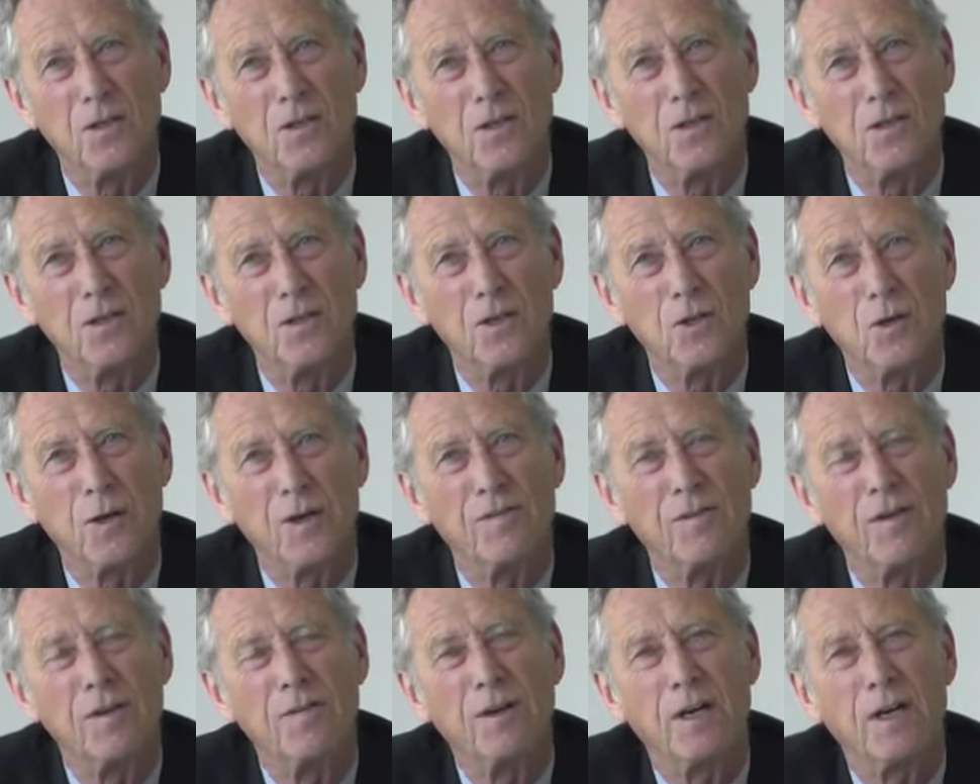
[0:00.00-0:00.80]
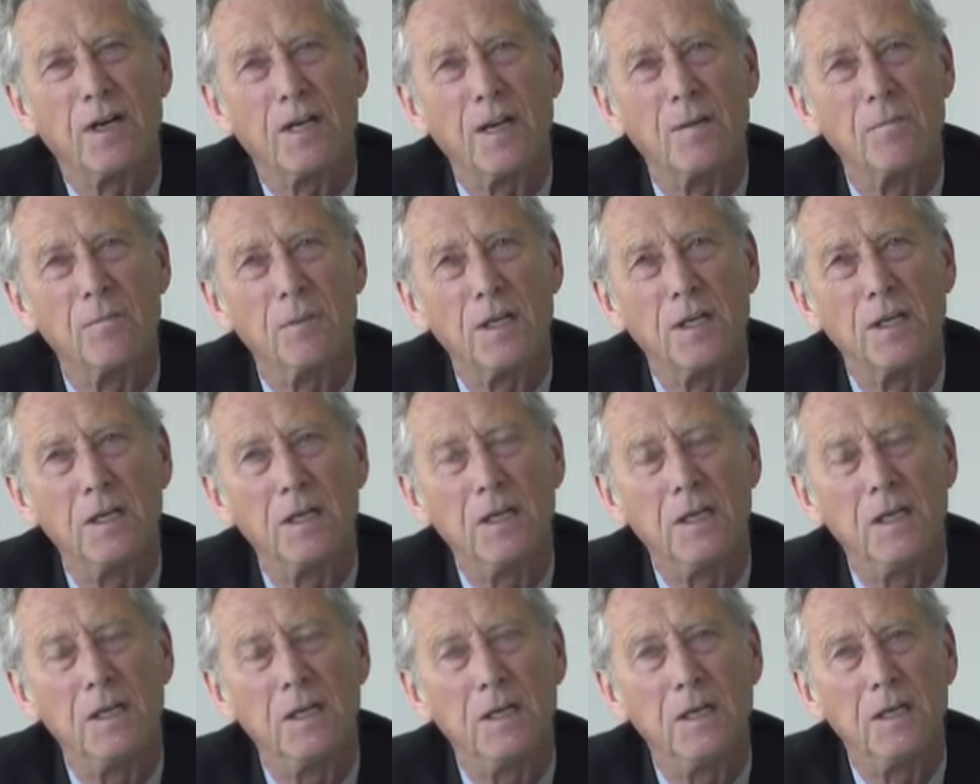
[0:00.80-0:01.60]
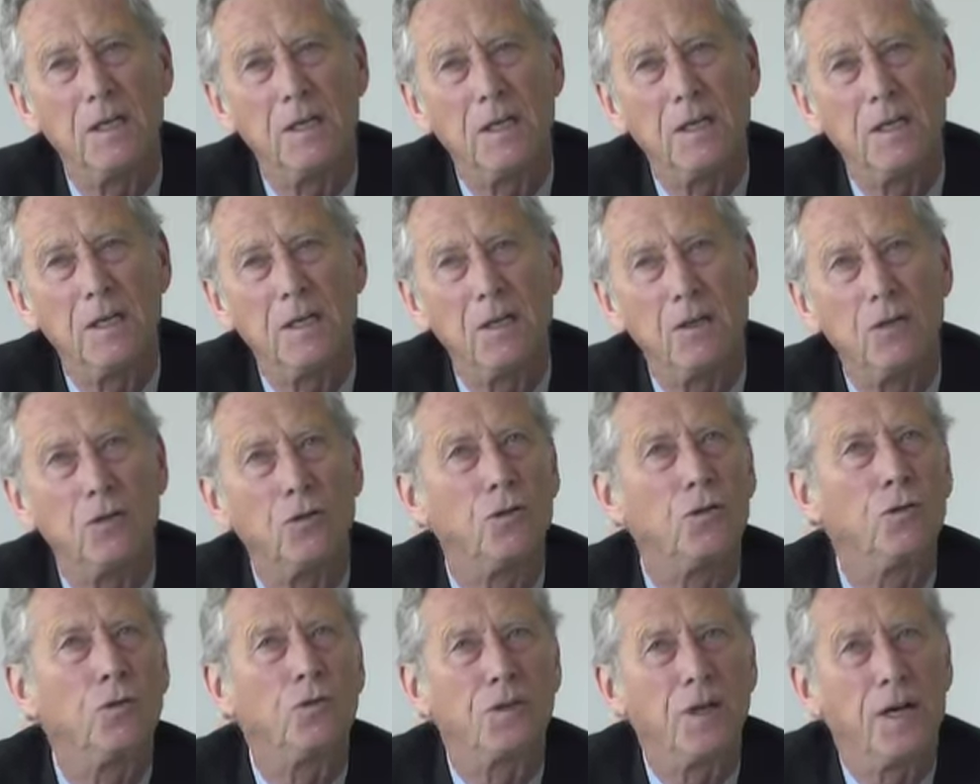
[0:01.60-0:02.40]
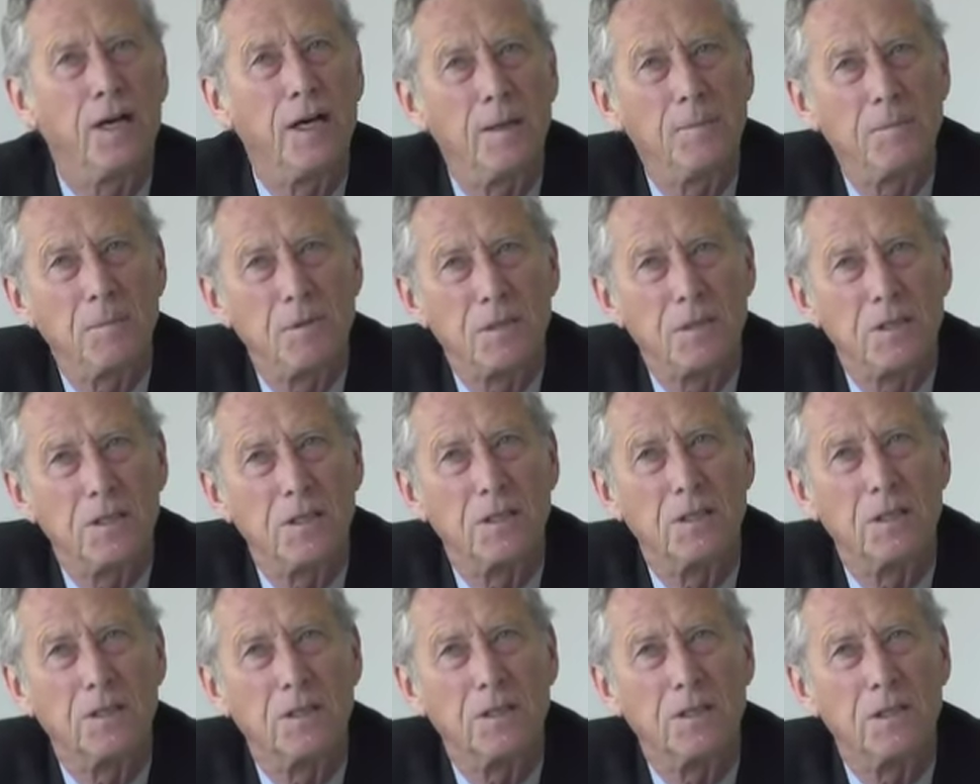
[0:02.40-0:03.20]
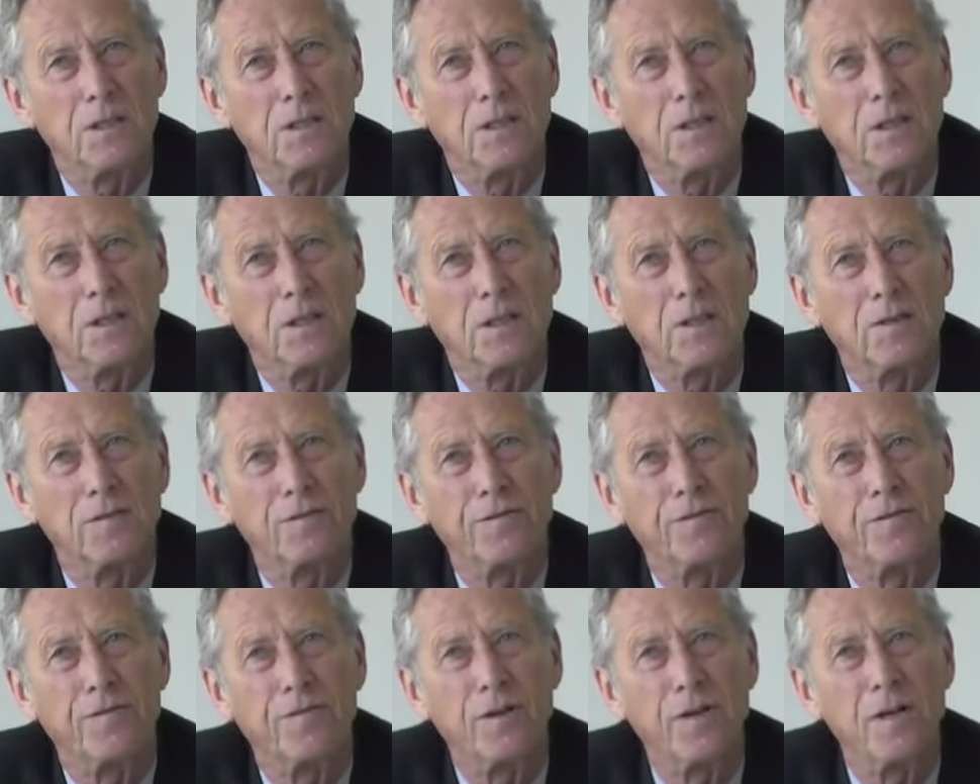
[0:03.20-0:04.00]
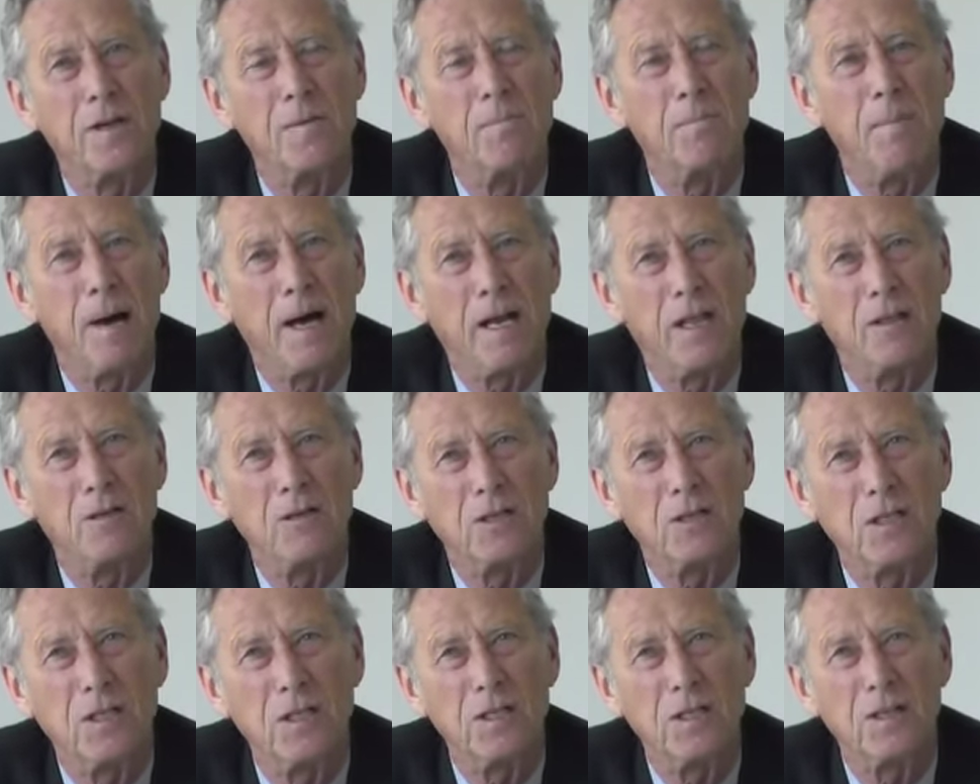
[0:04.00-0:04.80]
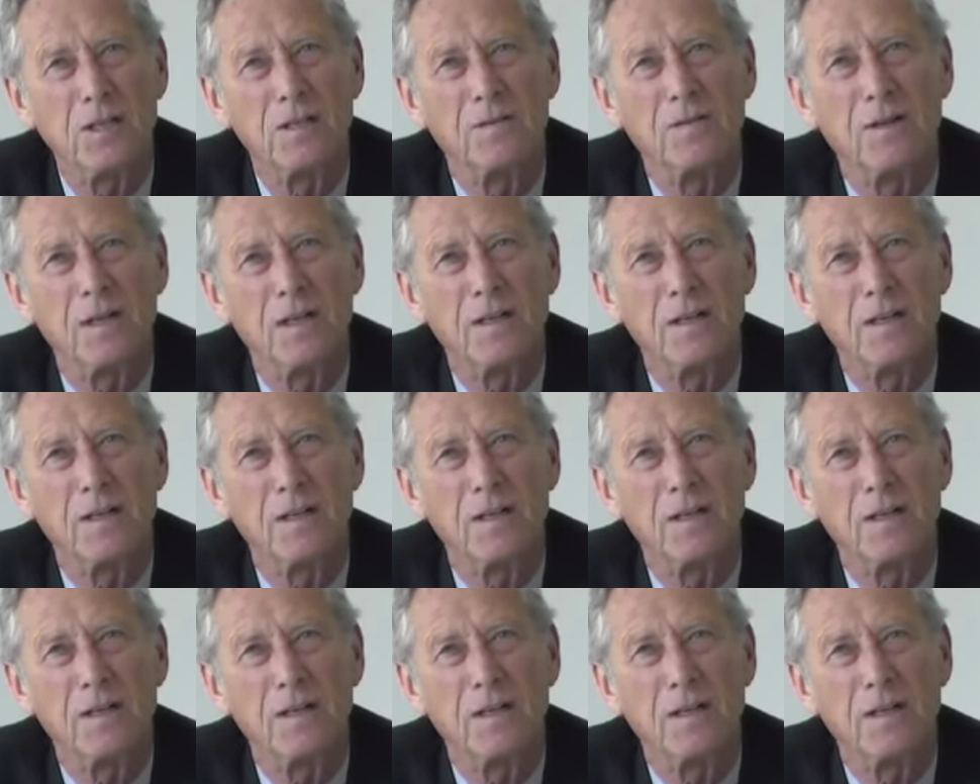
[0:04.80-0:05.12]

So I think there can be two types of imbalances.